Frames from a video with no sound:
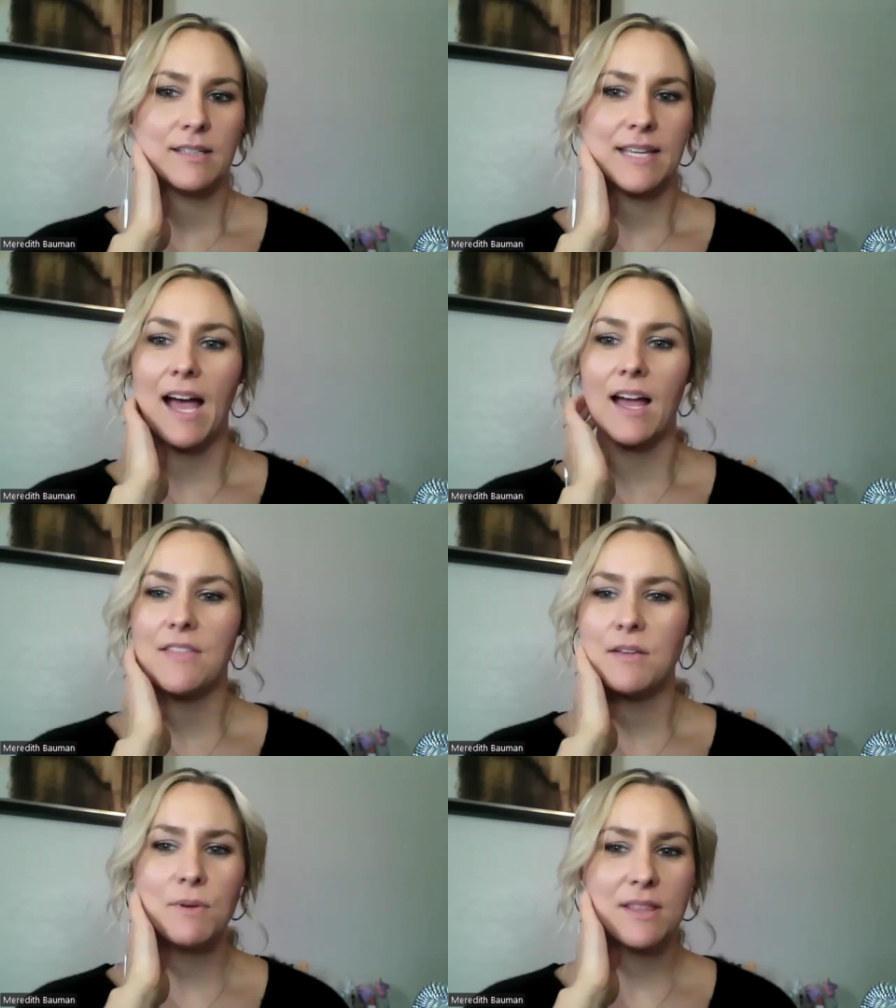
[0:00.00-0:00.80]
yeah i
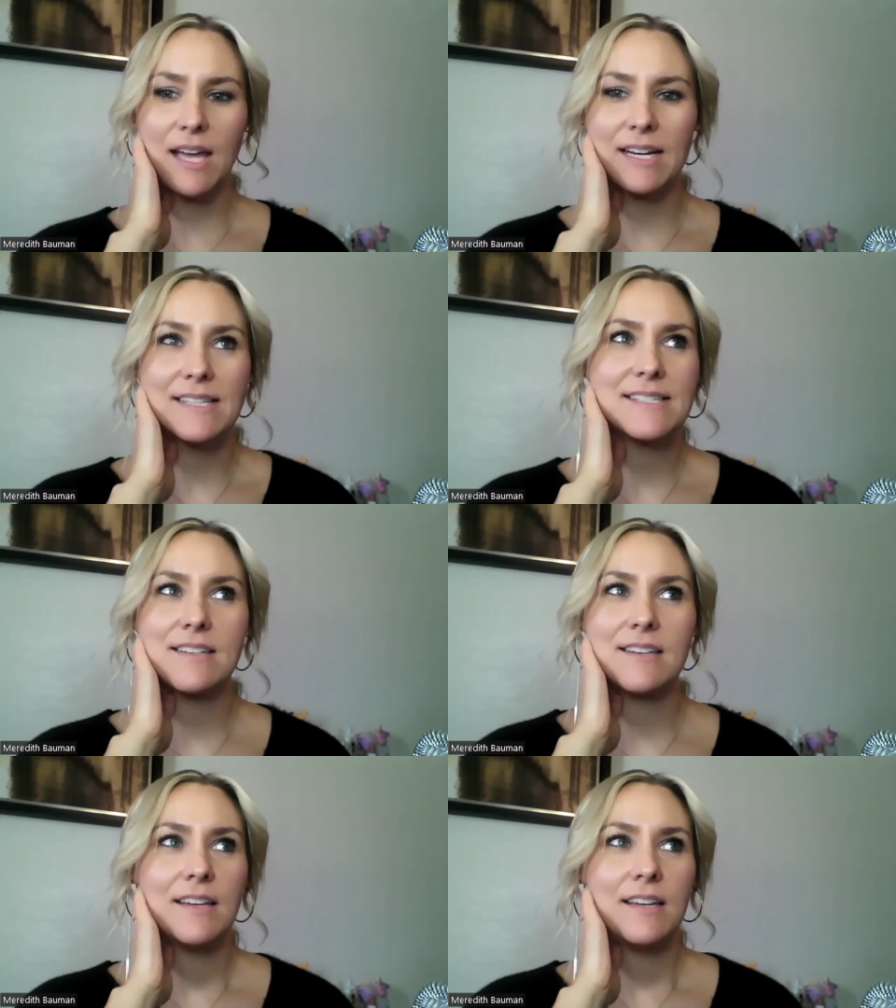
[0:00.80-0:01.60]
think with that it's
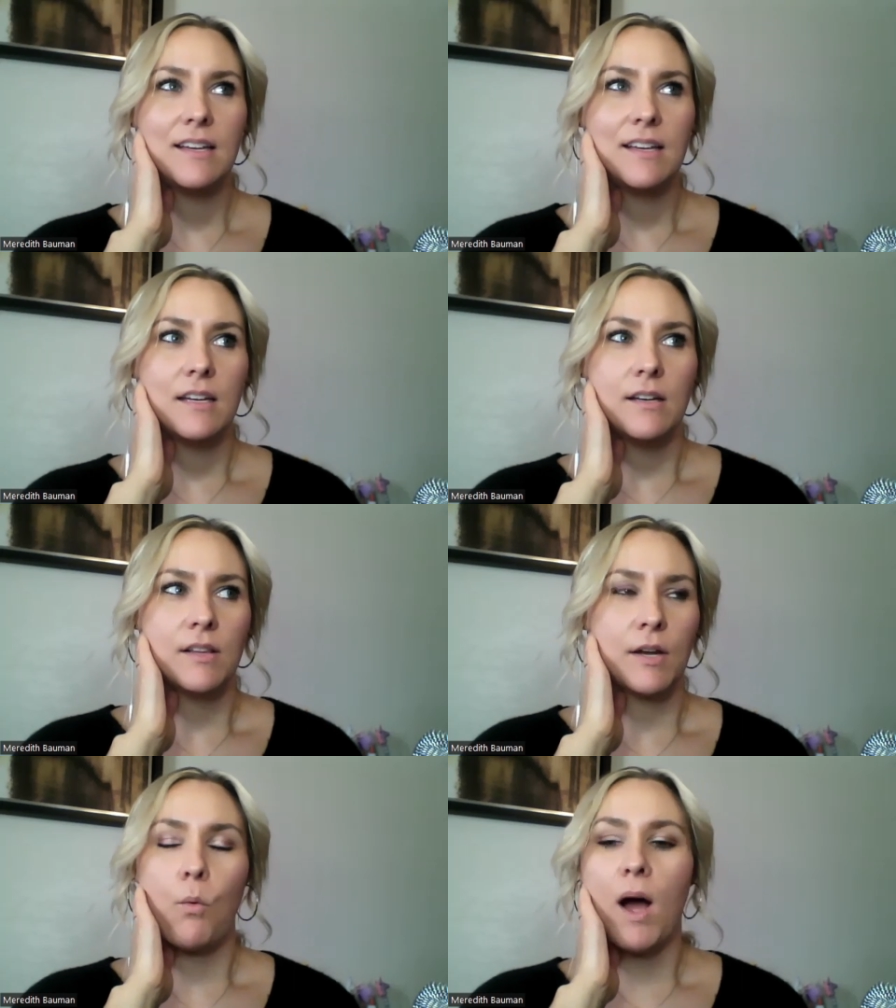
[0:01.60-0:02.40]

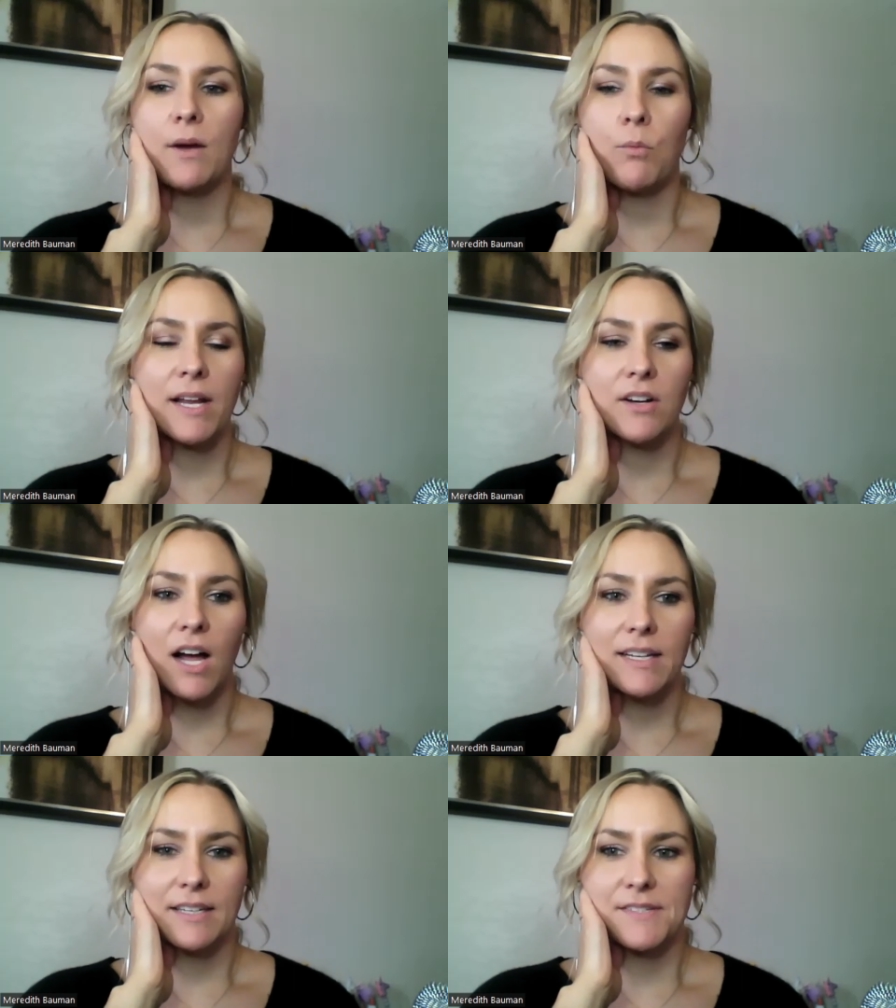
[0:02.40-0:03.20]
like why why
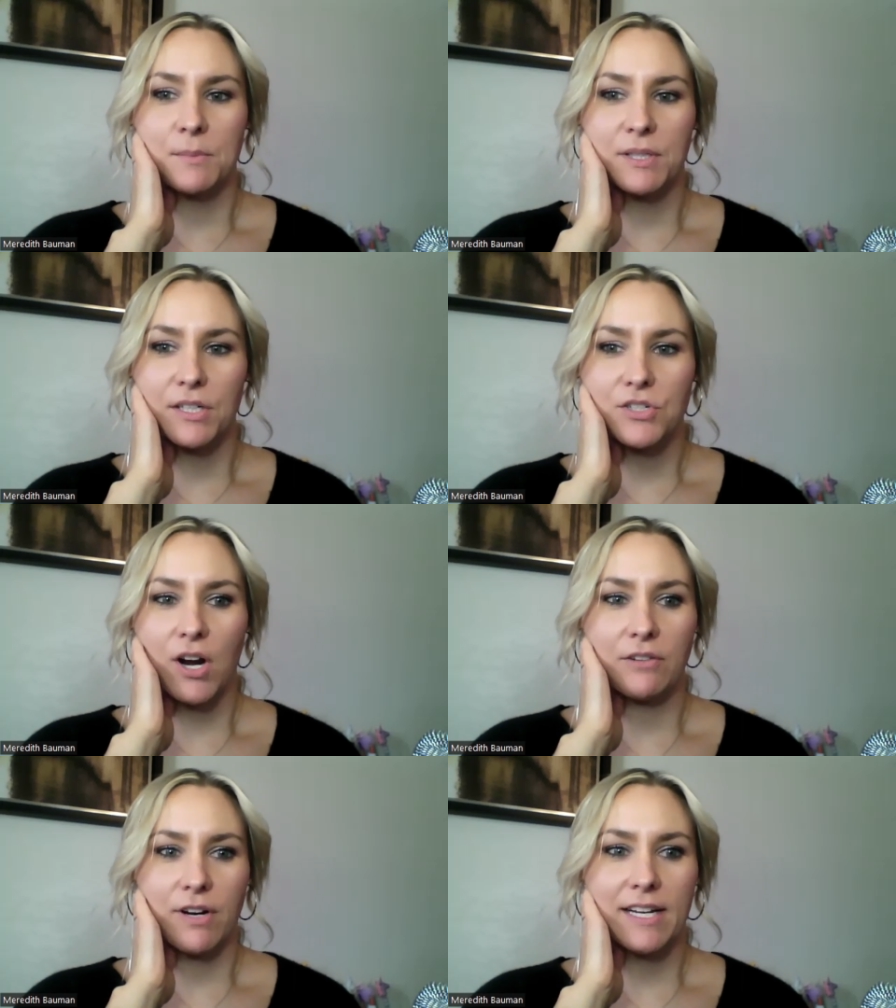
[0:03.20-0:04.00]
not give something a
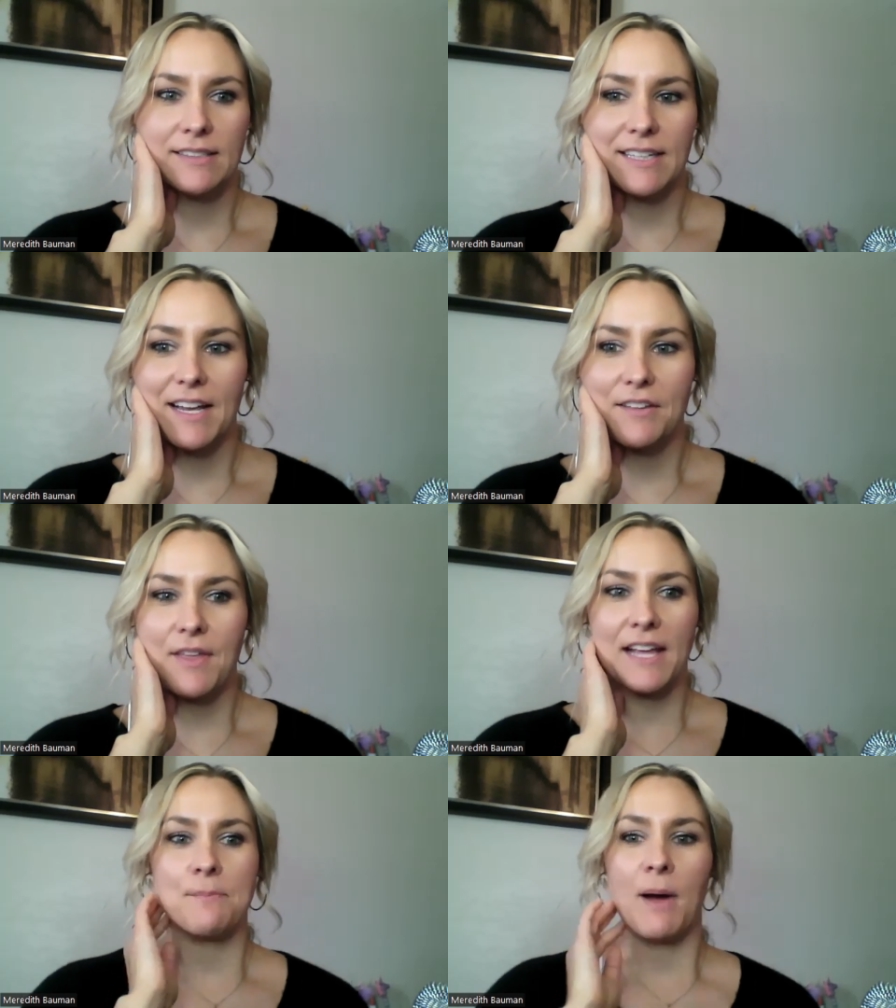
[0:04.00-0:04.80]
try right like i
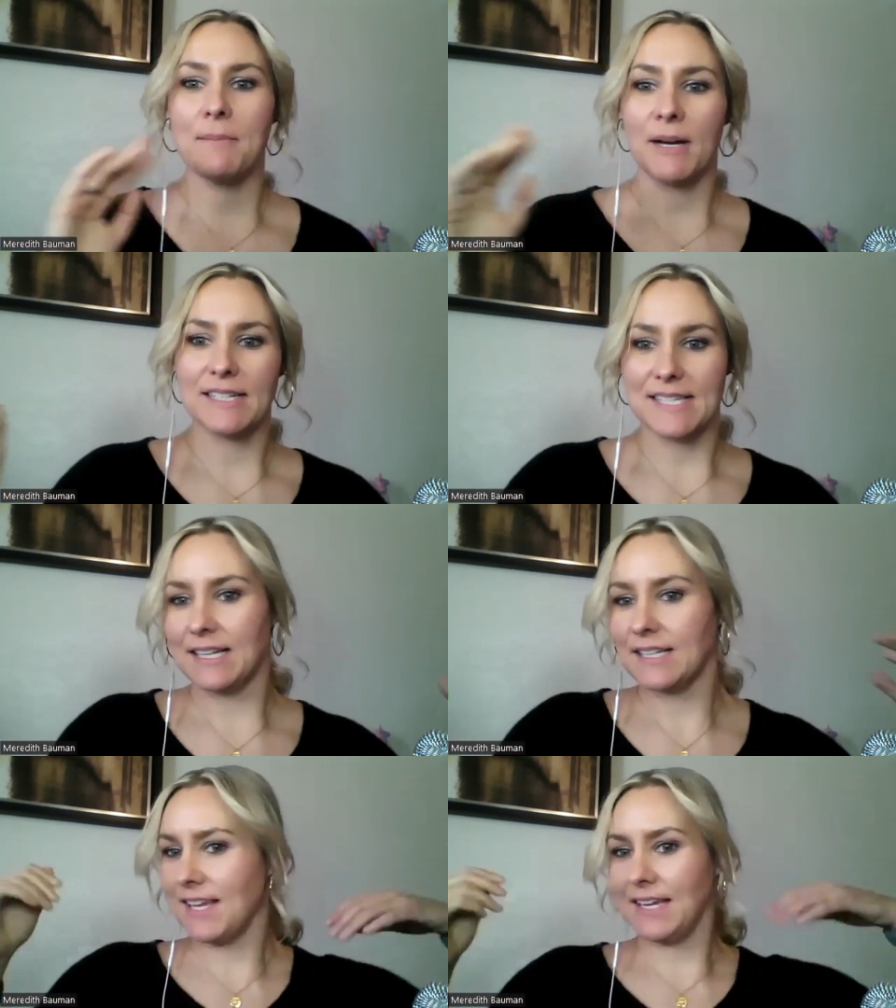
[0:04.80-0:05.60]
that's my mindset
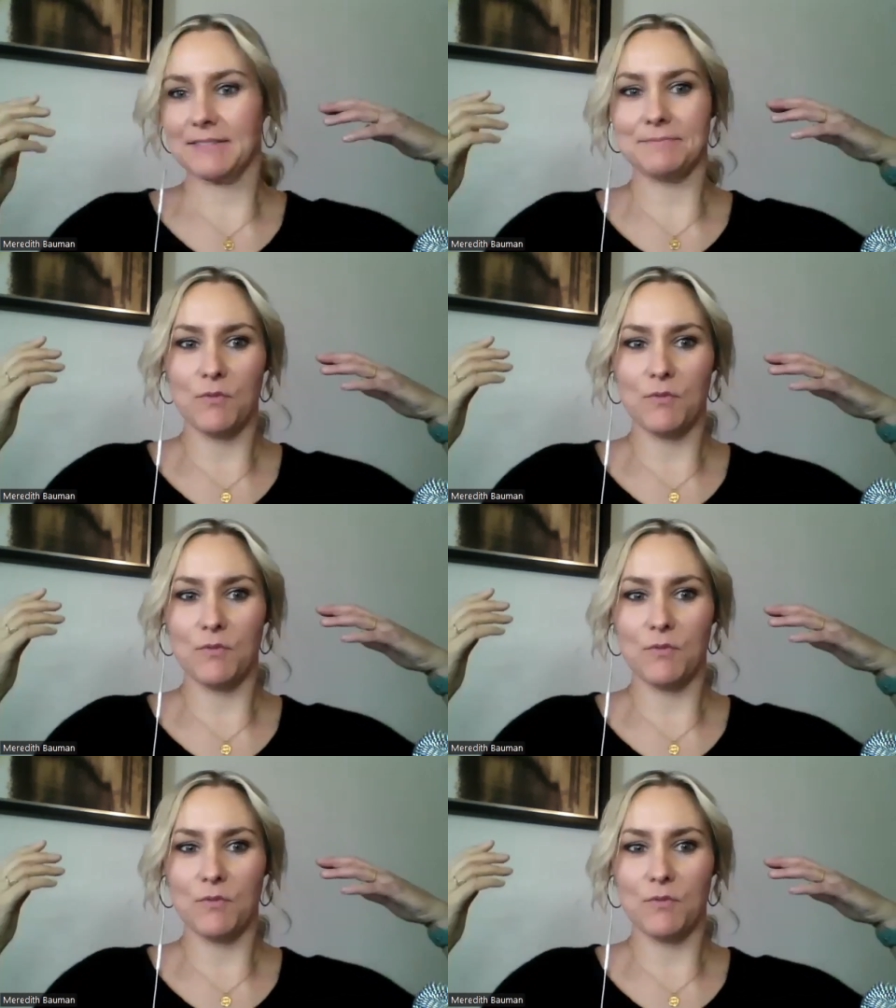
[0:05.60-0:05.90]
is like